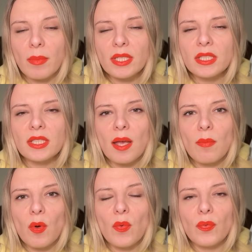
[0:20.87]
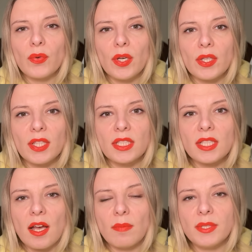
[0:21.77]
And some of uh, these
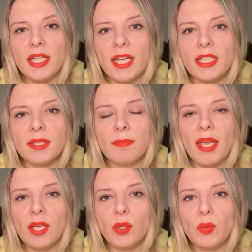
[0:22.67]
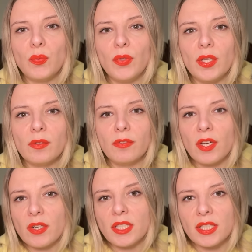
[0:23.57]
updates make you feel
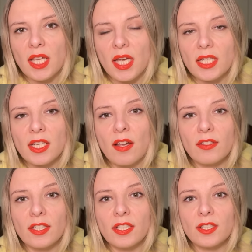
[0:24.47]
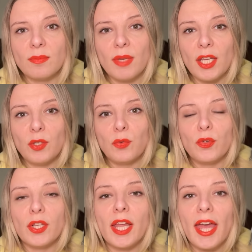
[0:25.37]
very sad, others make you
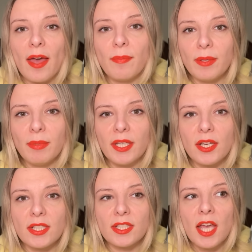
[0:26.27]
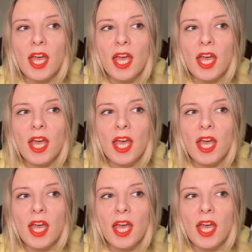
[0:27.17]
feel happy because